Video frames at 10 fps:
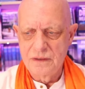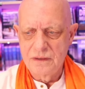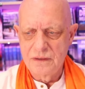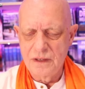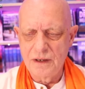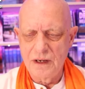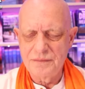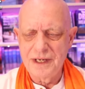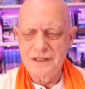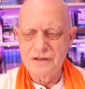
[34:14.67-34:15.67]
I, I'm
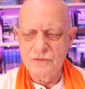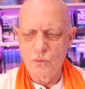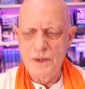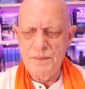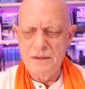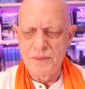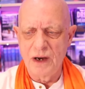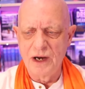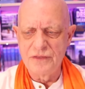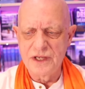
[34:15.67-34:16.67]
getting there's women
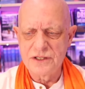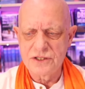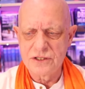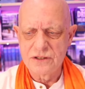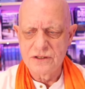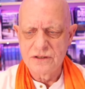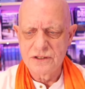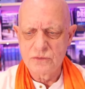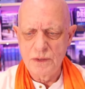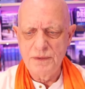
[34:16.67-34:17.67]
behind this. There's
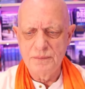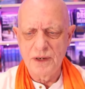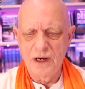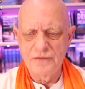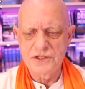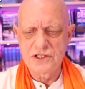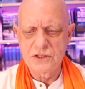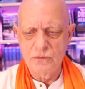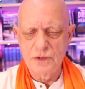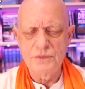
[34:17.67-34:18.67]
women behind this. It's the
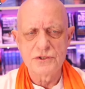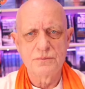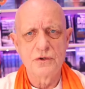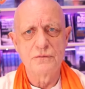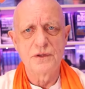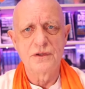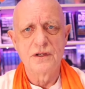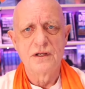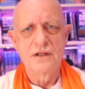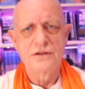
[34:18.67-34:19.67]
women's movement
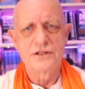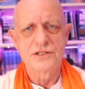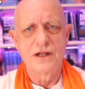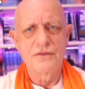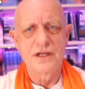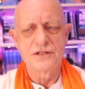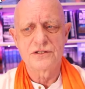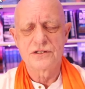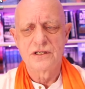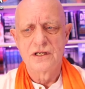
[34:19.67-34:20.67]
that's done
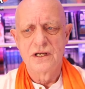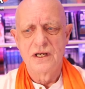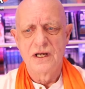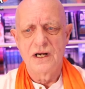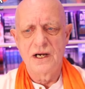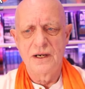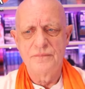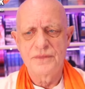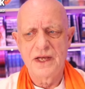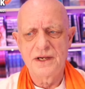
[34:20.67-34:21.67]
this, um,
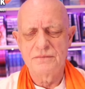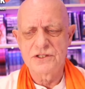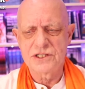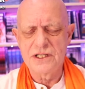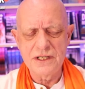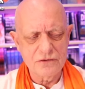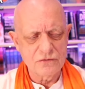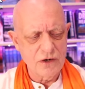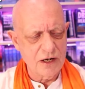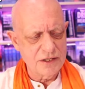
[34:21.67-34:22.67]
and I'm seeing the
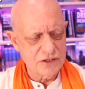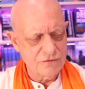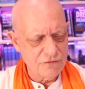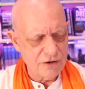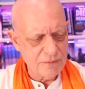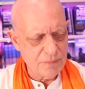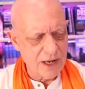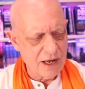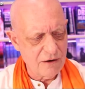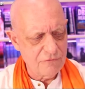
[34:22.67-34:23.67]
rise of a very
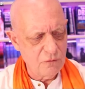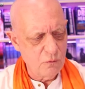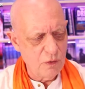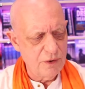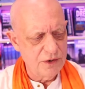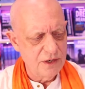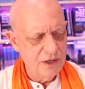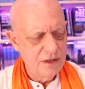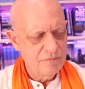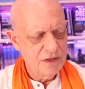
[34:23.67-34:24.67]
powerful woman
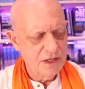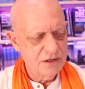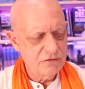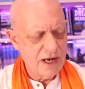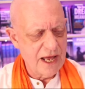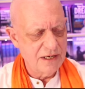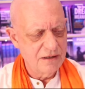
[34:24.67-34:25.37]
in Iran